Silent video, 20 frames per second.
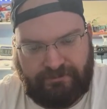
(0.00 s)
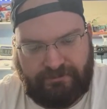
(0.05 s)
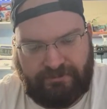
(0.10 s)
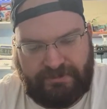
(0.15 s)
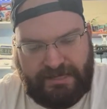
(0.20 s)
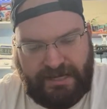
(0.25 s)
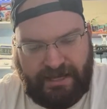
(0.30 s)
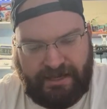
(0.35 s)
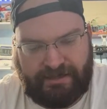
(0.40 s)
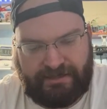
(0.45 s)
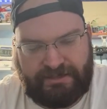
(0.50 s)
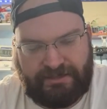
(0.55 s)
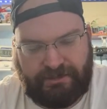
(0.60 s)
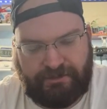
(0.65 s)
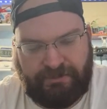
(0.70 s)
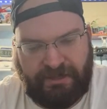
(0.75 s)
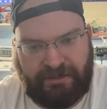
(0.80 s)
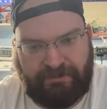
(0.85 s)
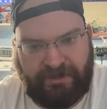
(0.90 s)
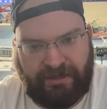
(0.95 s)
Dax,
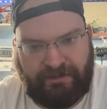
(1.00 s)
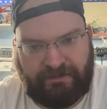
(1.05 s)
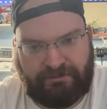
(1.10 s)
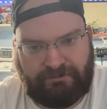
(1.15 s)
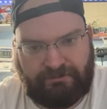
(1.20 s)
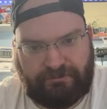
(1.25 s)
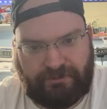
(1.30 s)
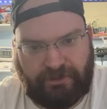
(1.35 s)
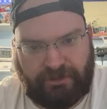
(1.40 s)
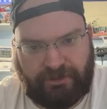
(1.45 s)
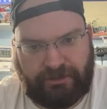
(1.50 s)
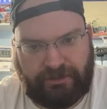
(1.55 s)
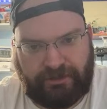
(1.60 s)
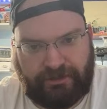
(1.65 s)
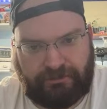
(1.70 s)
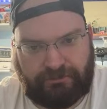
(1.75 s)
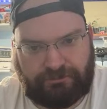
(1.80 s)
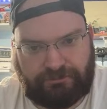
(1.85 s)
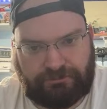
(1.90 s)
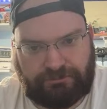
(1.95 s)
don't make me hurt you.